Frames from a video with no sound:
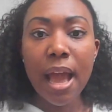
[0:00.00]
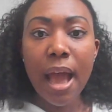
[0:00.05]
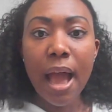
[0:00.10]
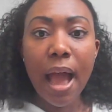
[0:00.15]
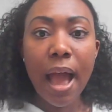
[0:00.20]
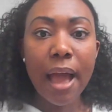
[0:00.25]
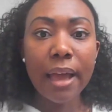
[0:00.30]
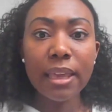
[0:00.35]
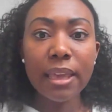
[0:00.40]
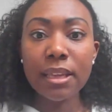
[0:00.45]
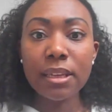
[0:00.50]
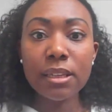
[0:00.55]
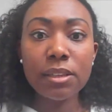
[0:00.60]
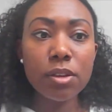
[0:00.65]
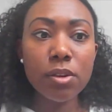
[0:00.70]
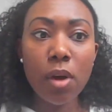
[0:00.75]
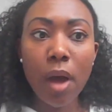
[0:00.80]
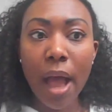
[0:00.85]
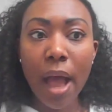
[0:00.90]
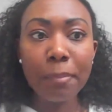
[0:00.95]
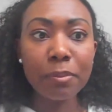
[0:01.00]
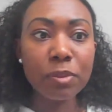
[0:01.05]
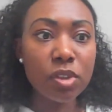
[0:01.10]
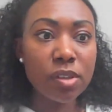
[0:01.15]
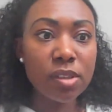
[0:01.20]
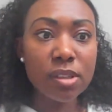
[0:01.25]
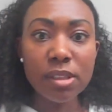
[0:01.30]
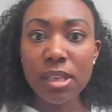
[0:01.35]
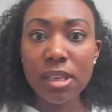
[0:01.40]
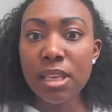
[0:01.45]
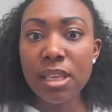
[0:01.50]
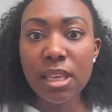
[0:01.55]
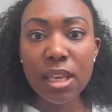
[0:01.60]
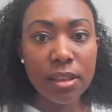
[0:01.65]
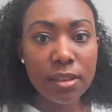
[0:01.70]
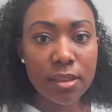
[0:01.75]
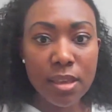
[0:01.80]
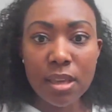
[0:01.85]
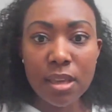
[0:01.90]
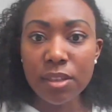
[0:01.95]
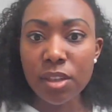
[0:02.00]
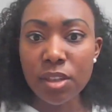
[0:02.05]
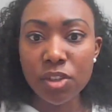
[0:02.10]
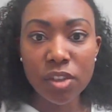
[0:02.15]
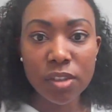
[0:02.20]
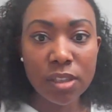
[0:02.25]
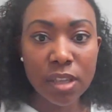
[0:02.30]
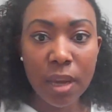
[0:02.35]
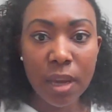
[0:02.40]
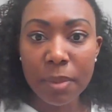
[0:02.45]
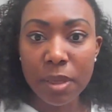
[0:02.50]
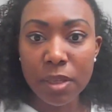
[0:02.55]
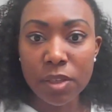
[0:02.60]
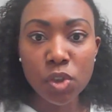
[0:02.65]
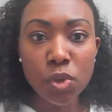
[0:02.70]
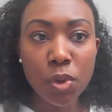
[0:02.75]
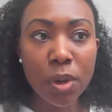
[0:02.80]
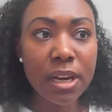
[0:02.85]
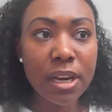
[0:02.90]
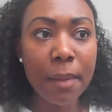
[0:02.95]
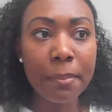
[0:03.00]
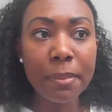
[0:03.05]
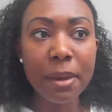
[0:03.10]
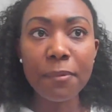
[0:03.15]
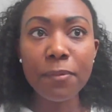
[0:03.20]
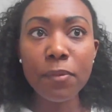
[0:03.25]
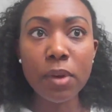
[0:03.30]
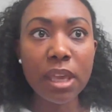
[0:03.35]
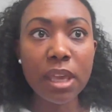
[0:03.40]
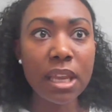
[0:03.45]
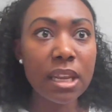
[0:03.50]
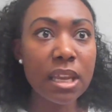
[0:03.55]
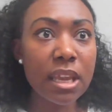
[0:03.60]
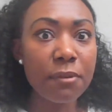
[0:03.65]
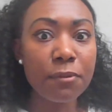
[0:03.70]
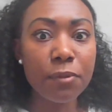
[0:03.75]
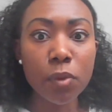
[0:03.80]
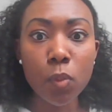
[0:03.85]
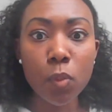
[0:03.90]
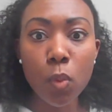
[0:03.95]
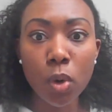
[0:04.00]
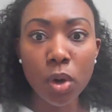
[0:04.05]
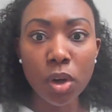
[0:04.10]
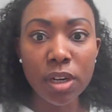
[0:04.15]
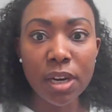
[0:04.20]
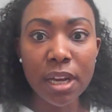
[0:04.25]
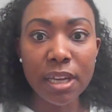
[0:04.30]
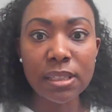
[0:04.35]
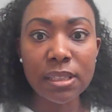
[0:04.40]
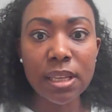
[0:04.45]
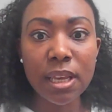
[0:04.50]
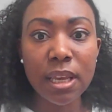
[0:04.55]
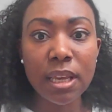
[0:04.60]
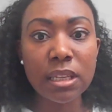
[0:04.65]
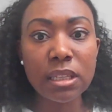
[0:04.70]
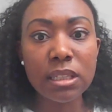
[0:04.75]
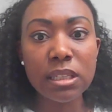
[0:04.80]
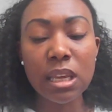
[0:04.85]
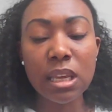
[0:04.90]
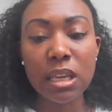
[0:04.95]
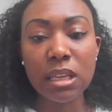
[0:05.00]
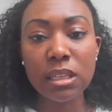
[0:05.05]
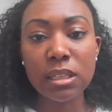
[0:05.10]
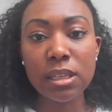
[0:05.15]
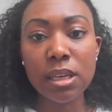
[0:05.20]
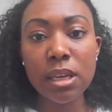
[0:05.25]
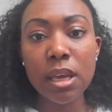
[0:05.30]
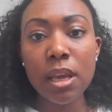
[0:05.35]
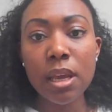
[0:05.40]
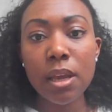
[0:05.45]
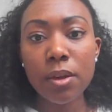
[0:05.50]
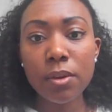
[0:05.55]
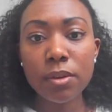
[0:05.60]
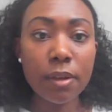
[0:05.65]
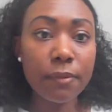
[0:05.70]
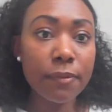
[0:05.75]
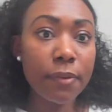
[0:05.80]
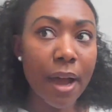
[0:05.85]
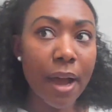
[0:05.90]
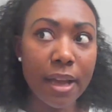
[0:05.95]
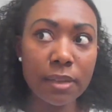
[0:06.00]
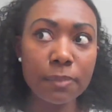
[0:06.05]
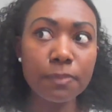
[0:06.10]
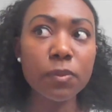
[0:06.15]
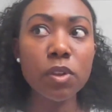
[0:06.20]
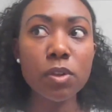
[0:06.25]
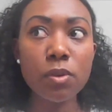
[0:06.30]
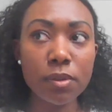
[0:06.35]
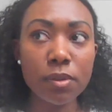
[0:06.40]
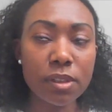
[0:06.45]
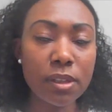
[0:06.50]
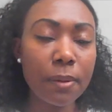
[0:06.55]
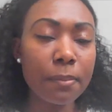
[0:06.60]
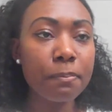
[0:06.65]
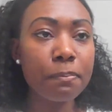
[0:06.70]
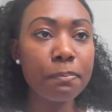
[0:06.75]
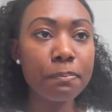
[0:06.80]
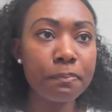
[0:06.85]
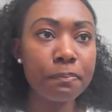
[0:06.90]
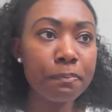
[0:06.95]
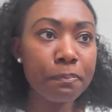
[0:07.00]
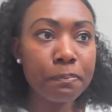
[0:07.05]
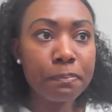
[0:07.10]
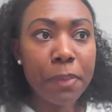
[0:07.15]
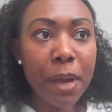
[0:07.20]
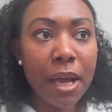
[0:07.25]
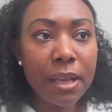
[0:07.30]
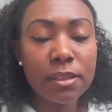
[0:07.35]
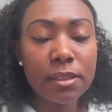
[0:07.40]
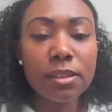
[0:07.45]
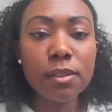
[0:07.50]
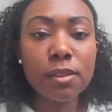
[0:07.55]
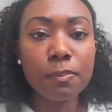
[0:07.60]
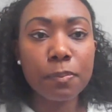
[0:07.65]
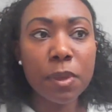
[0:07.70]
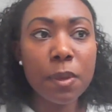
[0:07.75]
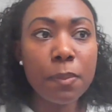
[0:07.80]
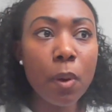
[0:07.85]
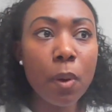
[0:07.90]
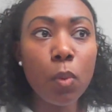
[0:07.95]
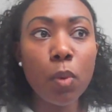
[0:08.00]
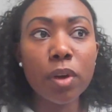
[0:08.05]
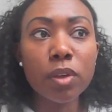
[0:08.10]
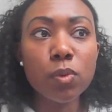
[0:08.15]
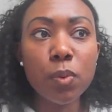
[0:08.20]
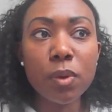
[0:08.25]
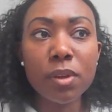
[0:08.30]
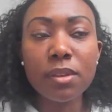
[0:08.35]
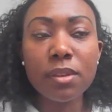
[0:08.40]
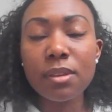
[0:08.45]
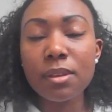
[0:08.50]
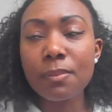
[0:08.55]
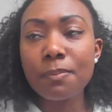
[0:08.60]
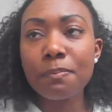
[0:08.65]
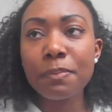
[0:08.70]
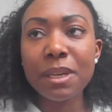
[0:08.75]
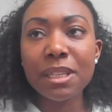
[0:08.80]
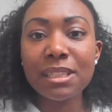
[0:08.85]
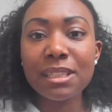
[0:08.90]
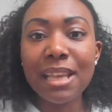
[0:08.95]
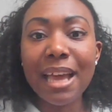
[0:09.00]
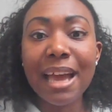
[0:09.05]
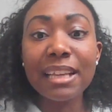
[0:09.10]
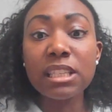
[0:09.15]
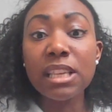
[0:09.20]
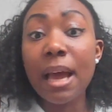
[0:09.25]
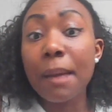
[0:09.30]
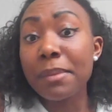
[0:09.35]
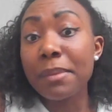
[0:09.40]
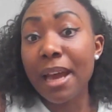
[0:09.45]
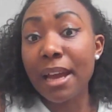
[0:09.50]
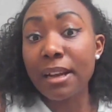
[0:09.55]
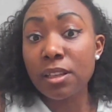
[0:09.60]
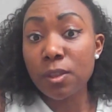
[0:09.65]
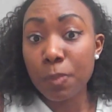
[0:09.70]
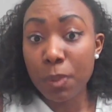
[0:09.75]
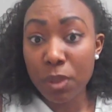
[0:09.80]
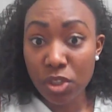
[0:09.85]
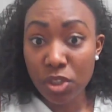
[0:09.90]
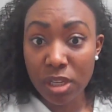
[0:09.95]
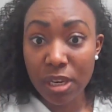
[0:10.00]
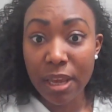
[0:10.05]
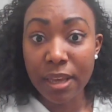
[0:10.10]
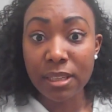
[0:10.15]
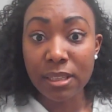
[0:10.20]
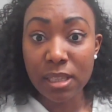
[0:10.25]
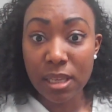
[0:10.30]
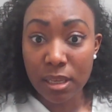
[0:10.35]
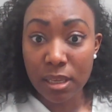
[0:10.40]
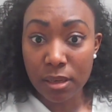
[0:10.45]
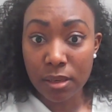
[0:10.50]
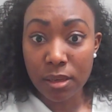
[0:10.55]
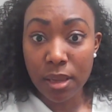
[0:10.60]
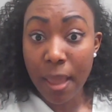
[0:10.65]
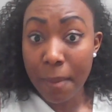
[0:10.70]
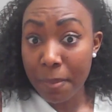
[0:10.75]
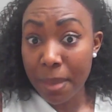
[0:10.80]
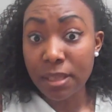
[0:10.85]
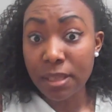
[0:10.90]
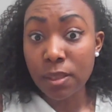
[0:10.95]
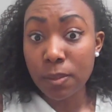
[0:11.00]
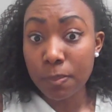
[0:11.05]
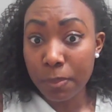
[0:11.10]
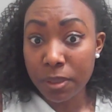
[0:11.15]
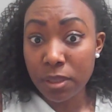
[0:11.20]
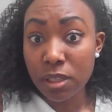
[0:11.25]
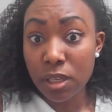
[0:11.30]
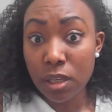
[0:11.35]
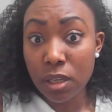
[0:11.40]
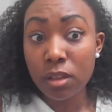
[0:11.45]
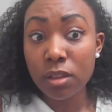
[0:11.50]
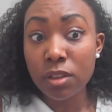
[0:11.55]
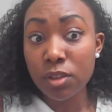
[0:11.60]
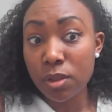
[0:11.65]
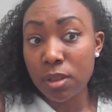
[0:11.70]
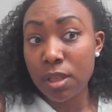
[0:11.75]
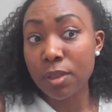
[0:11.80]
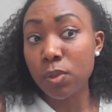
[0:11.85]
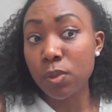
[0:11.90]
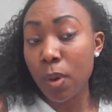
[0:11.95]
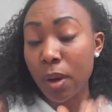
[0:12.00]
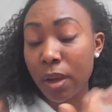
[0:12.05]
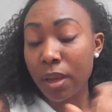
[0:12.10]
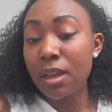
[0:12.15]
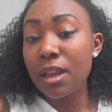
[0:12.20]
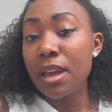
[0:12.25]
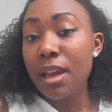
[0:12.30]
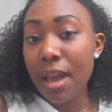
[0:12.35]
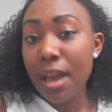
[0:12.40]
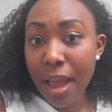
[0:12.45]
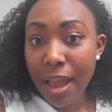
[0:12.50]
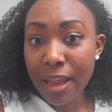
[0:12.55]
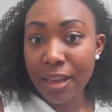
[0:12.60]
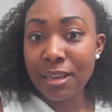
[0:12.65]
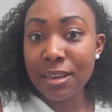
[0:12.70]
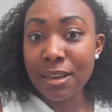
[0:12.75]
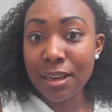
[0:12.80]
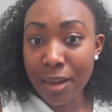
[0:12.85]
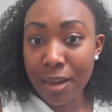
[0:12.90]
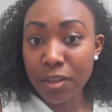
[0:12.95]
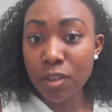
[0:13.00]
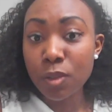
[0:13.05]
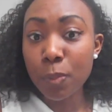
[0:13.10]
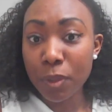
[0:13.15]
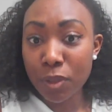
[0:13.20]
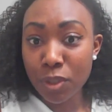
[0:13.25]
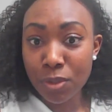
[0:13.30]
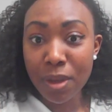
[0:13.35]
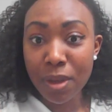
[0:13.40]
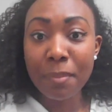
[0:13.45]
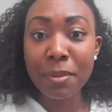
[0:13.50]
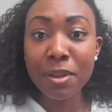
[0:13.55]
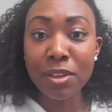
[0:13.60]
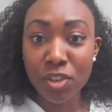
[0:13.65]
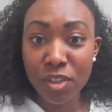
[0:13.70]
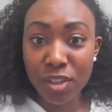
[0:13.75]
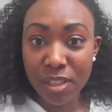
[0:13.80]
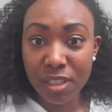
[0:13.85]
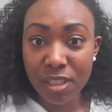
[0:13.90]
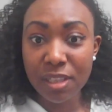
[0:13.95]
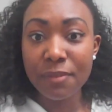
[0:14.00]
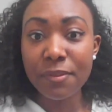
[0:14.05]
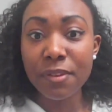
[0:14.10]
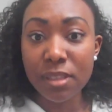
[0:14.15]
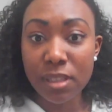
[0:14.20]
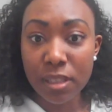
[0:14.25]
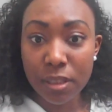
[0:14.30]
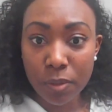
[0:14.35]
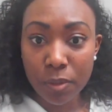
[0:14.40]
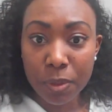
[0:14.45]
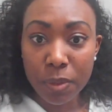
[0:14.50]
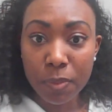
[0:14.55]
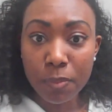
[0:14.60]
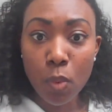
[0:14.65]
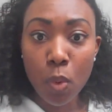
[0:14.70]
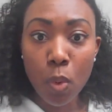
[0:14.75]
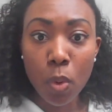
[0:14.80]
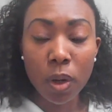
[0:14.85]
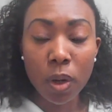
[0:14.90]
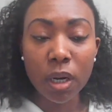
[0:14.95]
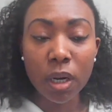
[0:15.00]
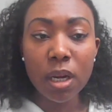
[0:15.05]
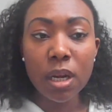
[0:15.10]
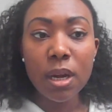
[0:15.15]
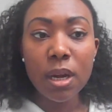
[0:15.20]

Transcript: I'm just thinking things are just coming straight. I'm not forgetting every word I said. And because I've had, some past people I worked with, but I'm not specialized in MS particularly. So that's why I need an expert to come and just give us a little bit more